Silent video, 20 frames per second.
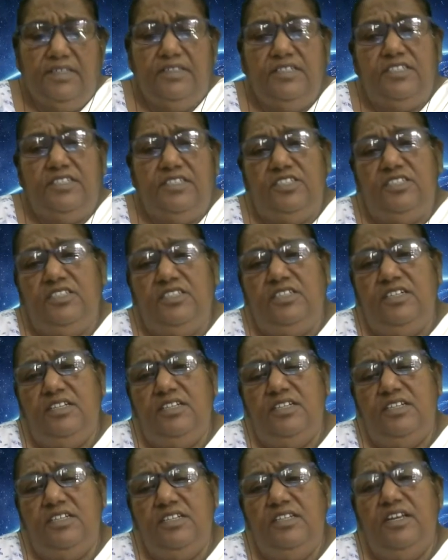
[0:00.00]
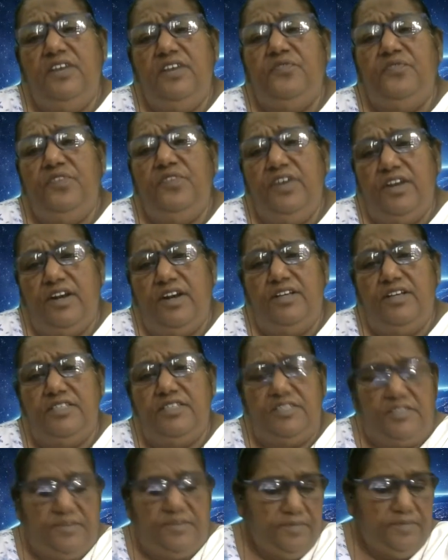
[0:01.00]
The children, they are
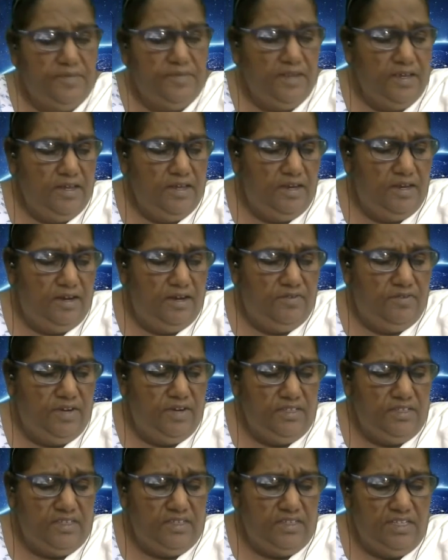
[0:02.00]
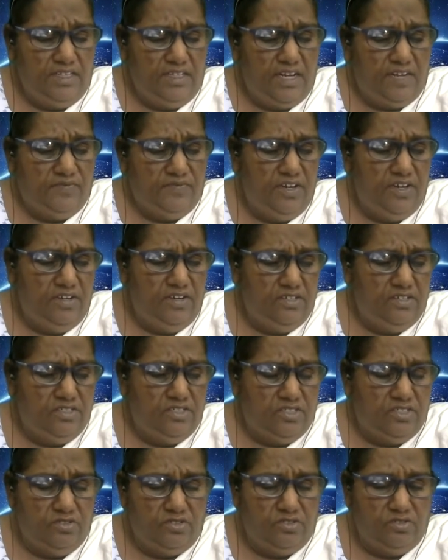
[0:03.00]
fearless. Now, one thing that we
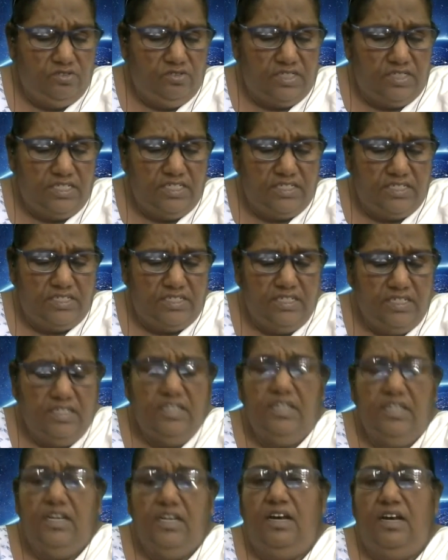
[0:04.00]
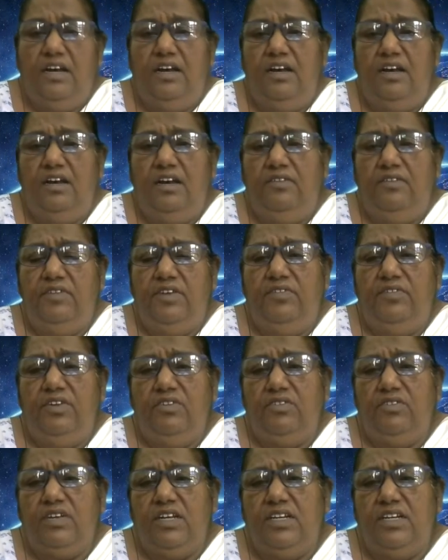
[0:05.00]
should notice when we
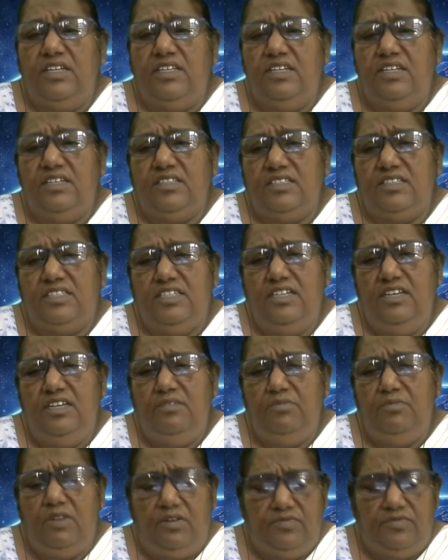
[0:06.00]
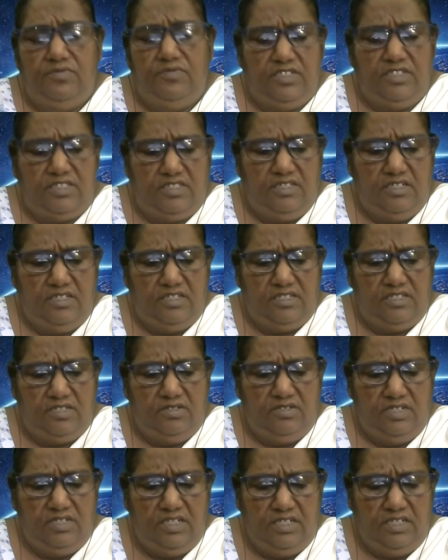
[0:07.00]
look at the theme of this
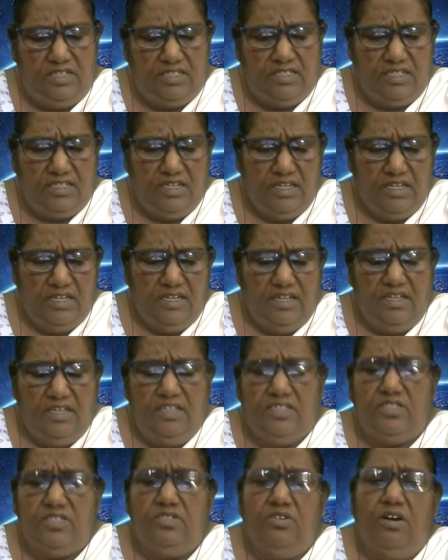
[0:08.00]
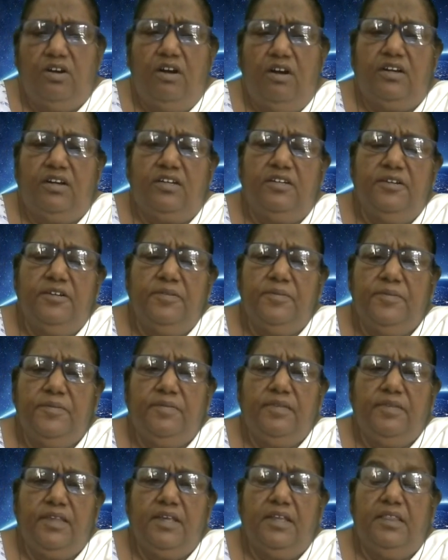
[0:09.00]
story is, it's not
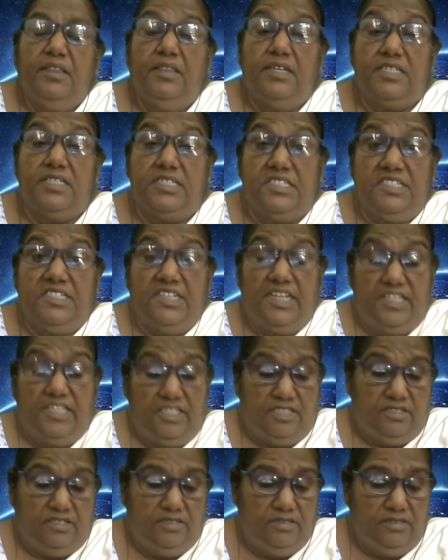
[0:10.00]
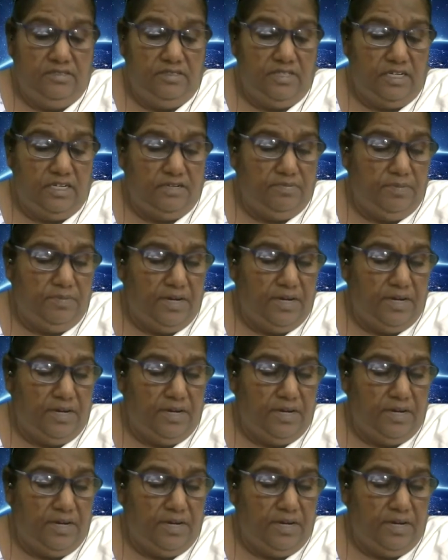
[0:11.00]
the strength that